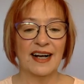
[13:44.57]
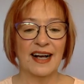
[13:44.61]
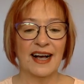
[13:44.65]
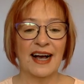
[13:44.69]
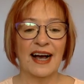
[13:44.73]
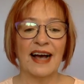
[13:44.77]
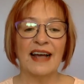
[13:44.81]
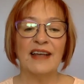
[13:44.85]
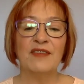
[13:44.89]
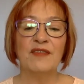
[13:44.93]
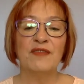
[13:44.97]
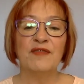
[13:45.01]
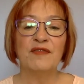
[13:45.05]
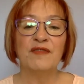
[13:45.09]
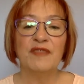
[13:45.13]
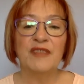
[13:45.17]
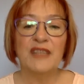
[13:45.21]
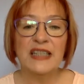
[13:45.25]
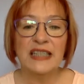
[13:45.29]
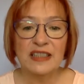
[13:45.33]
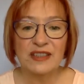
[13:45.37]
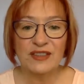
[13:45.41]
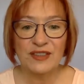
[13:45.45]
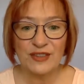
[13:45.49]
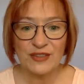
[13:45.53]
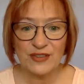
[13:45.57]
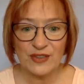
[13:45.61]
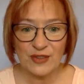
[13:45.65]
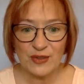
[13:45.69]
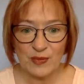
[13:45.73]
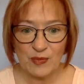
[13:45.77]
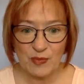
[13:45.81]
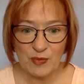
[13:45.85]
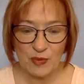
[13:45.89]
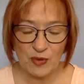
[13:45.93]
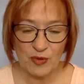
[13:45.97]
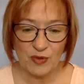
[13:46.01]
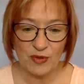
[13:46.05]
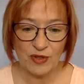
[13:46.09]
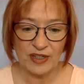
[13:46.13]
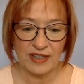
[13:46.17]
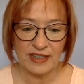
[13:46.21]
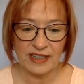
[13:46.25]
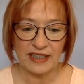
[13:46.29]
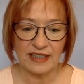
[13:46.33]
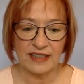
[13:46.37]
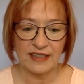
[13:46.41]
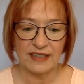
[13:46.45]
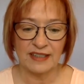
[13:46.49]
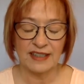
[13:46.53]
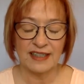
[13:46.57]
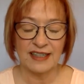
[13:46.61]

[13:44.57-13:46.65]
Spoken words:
I feel supported.